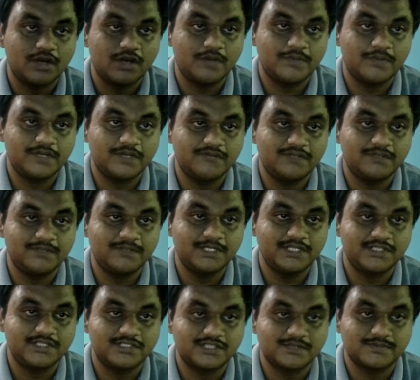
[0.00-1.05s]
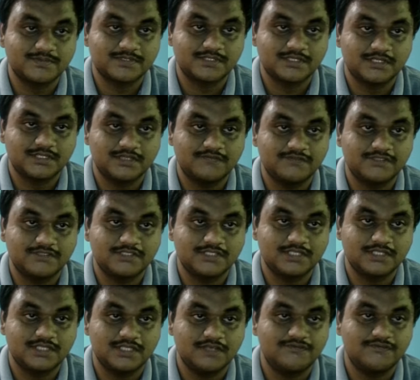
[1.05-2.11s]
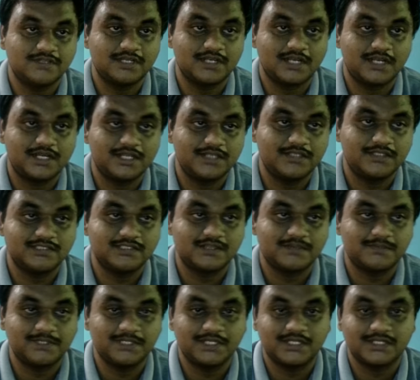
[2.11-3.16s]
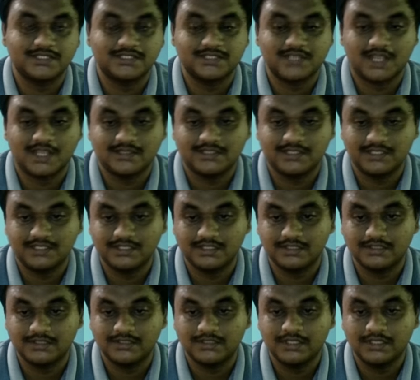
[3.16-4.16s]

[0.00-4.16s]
component will be disturbed. If you see, if you render this application, I think